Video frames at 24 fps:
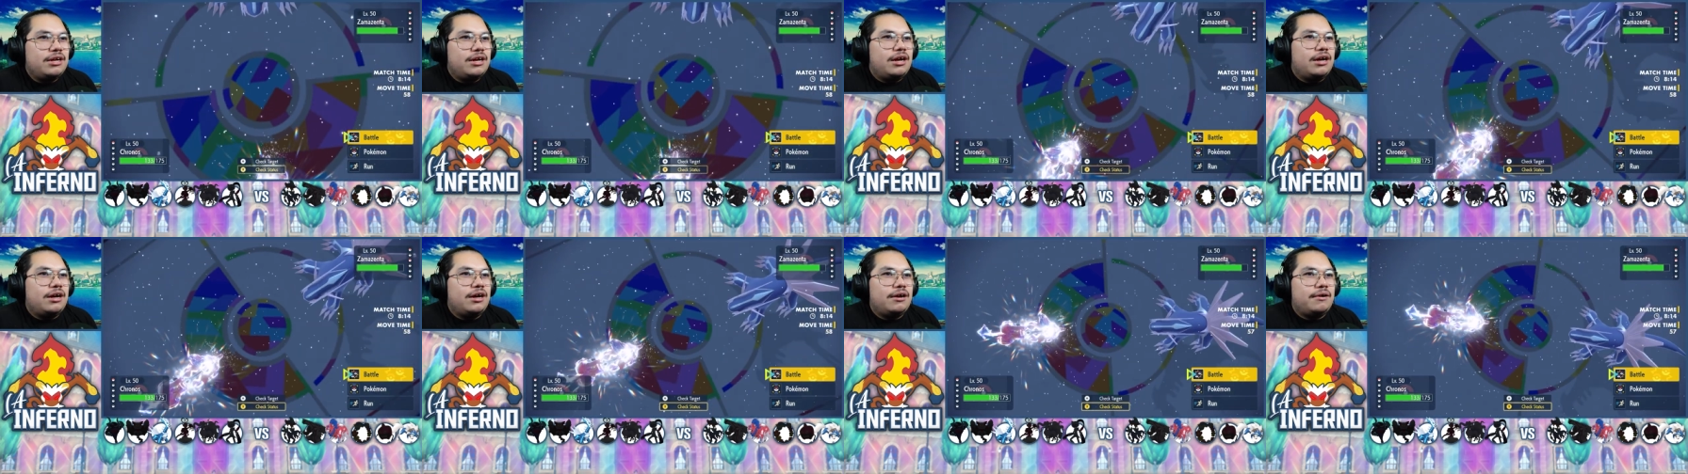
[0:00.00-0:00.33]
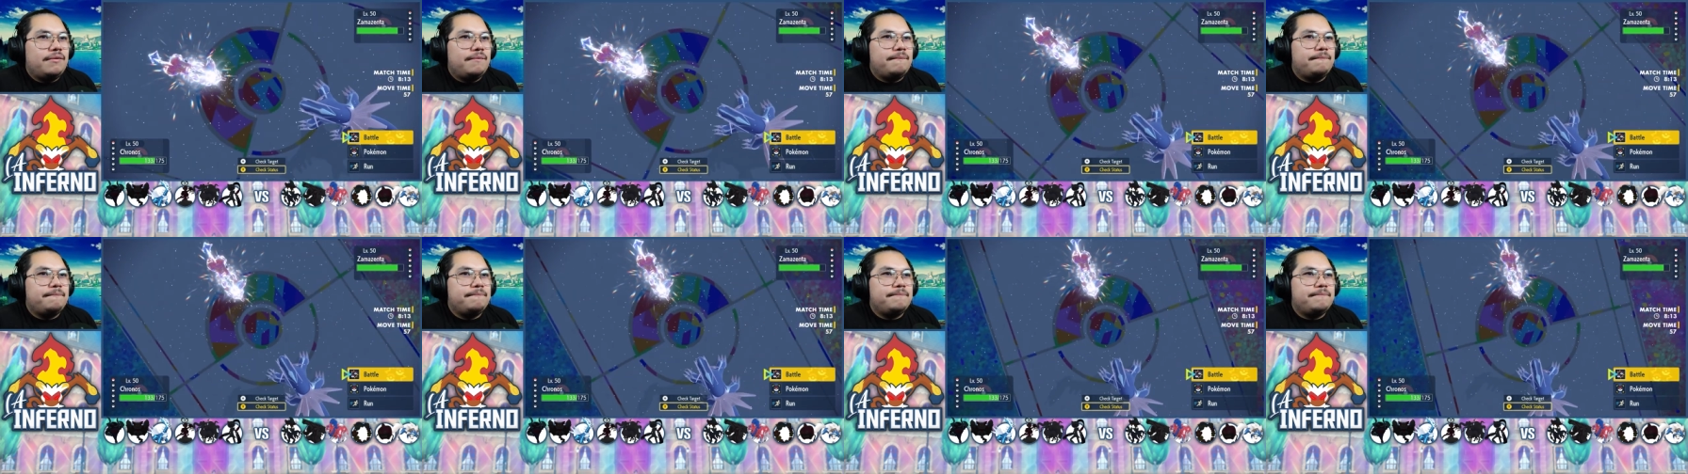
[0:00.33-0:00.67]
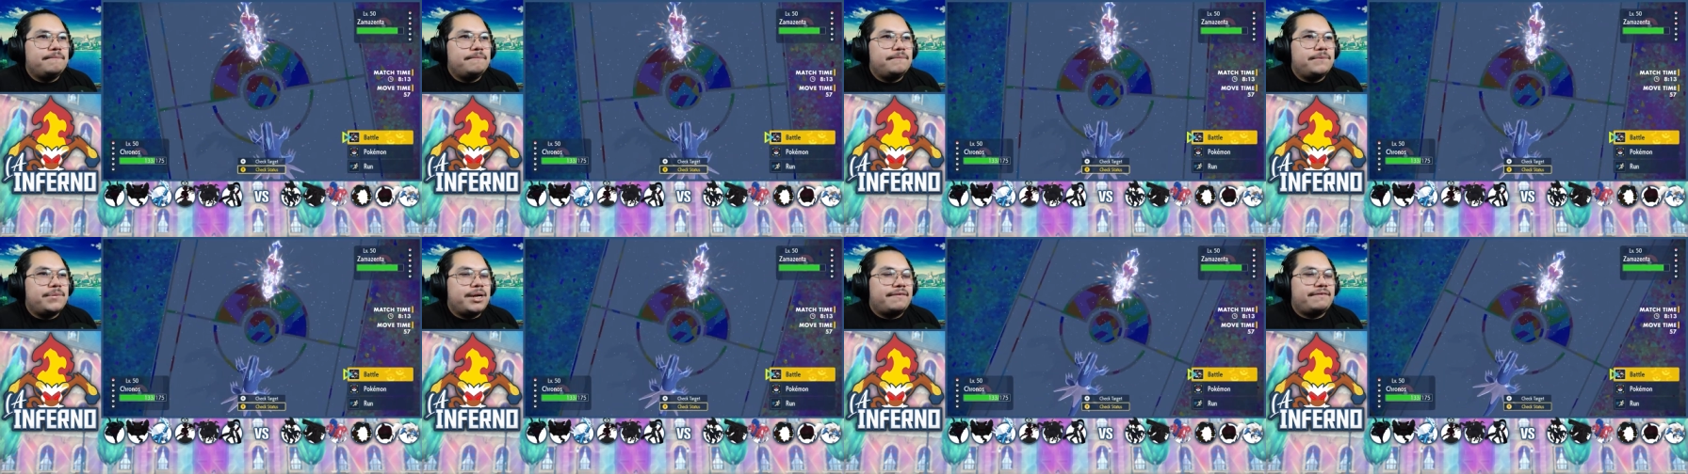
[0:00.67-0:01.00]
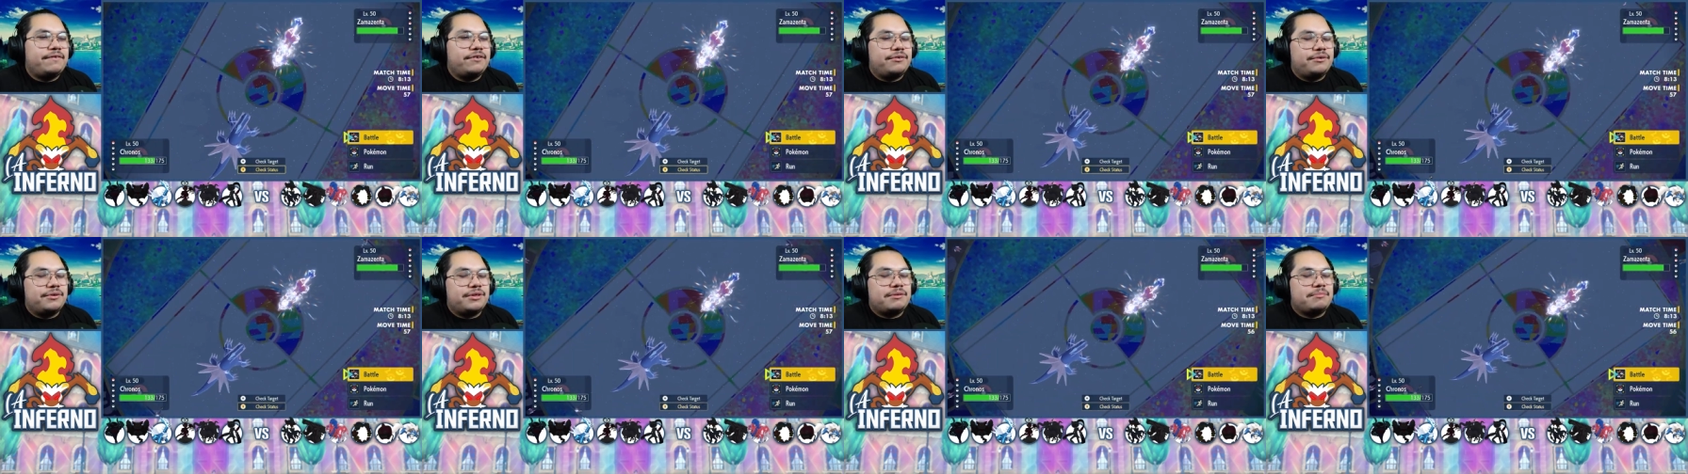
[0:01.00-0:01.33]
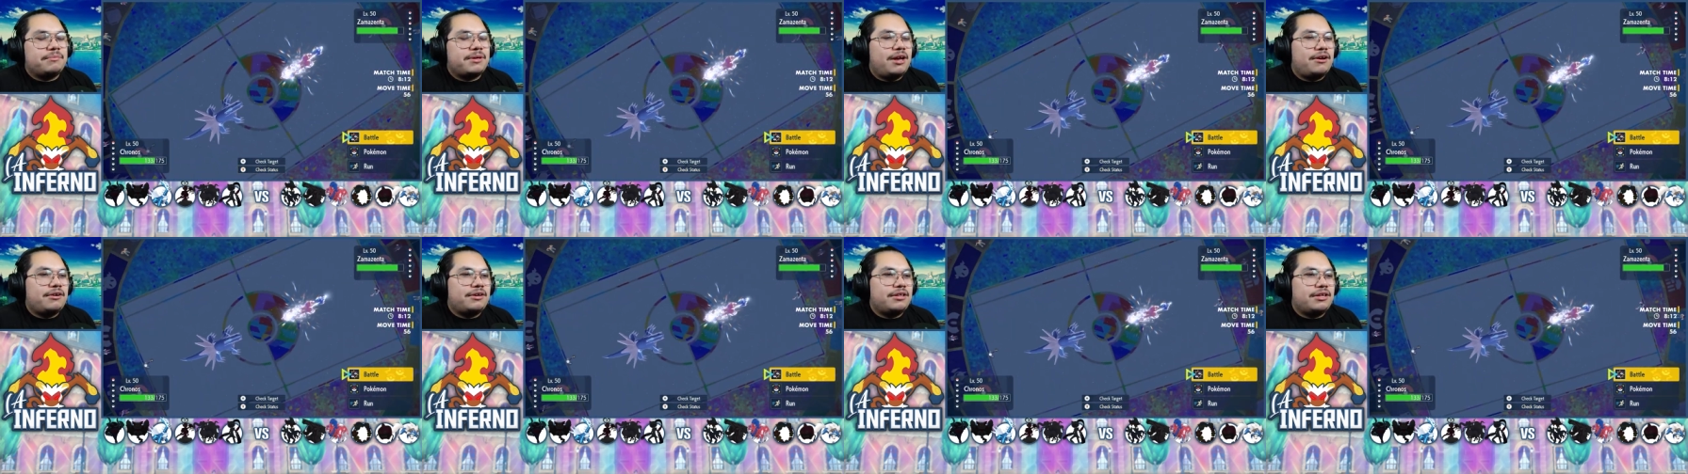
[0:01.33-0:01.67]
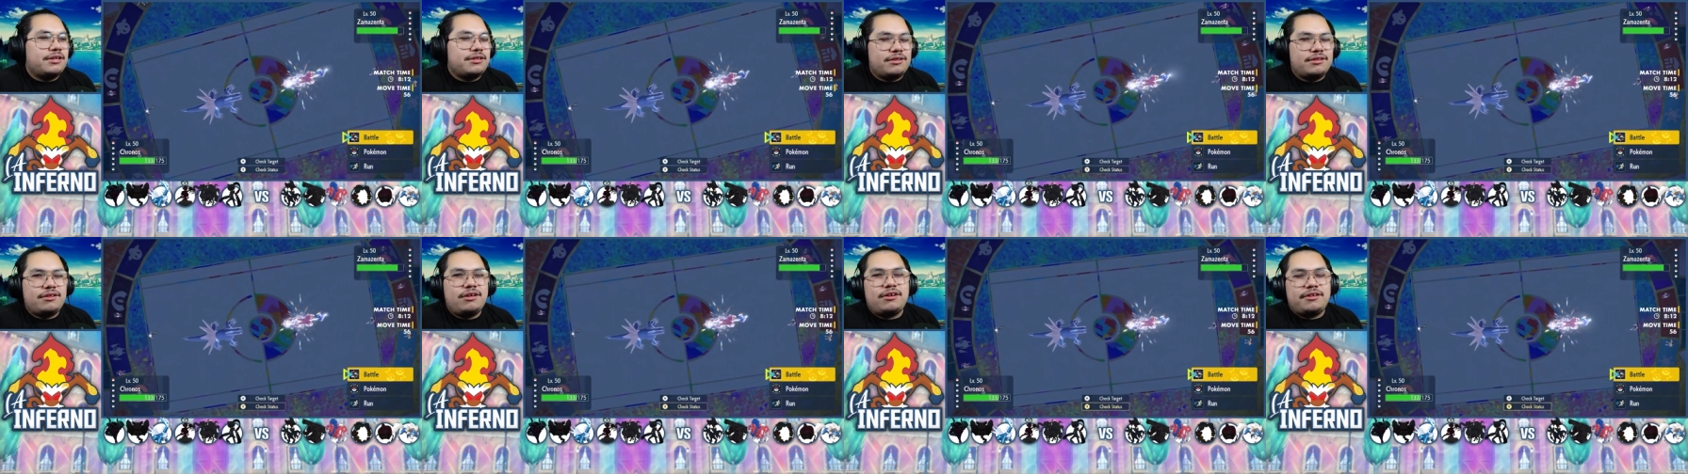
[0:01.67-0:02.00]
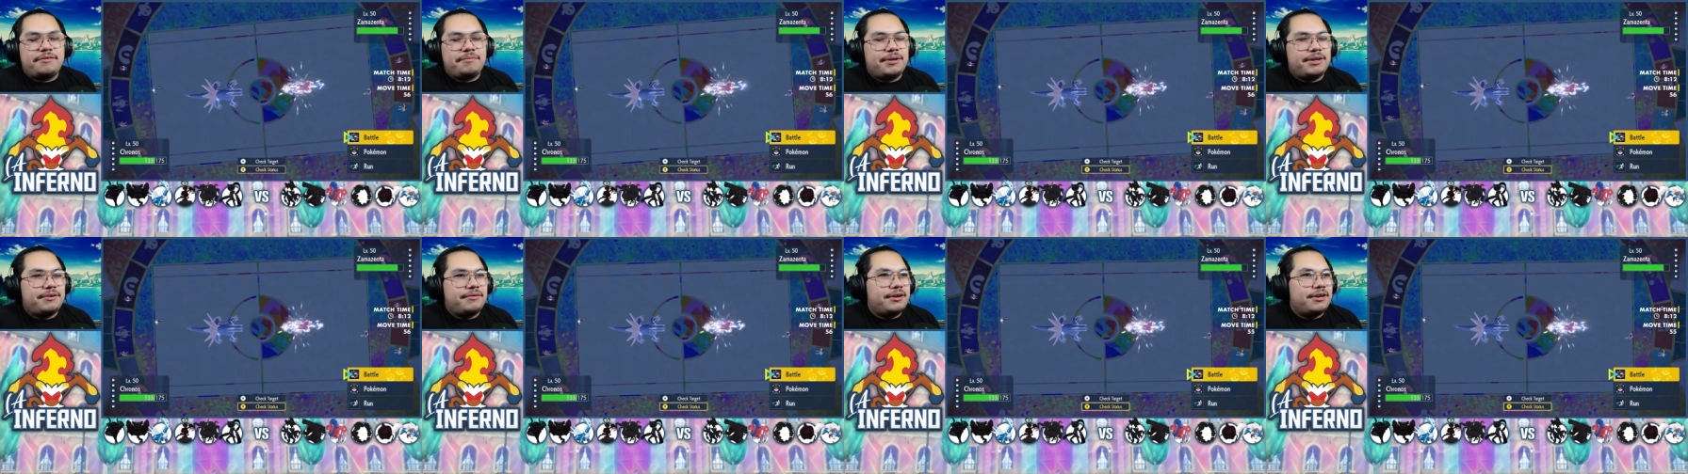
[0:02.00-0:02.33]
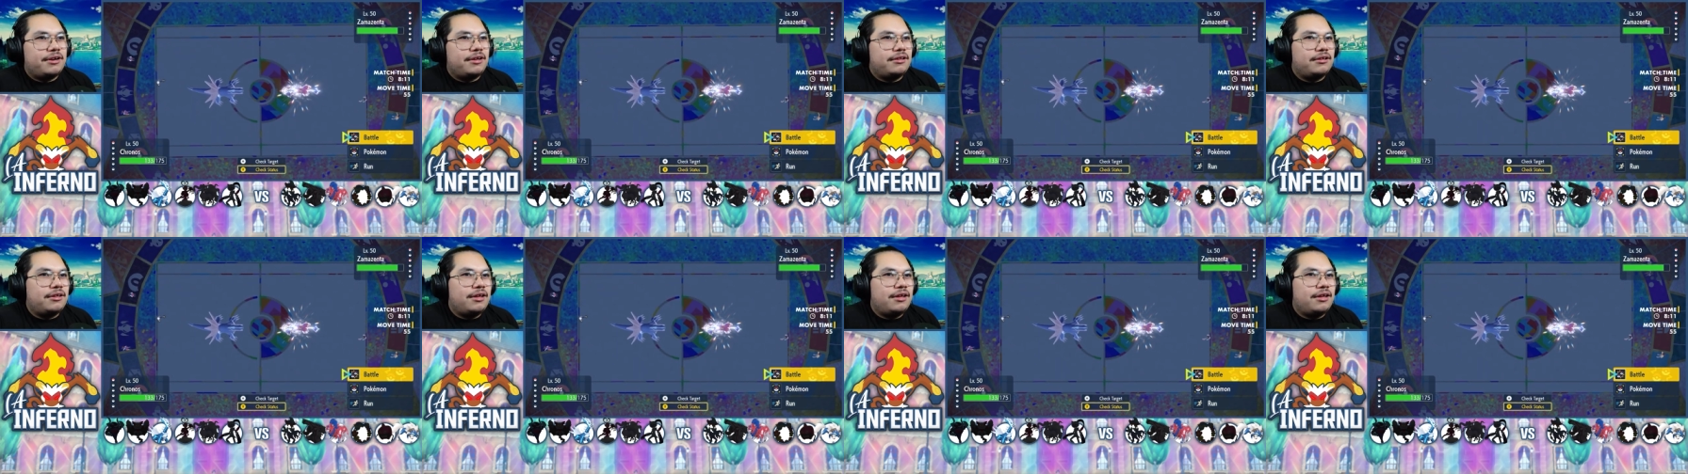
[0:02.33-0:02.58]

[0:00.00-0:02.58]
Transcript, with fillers: Um, but after doing some calculations, I'll explain it right now.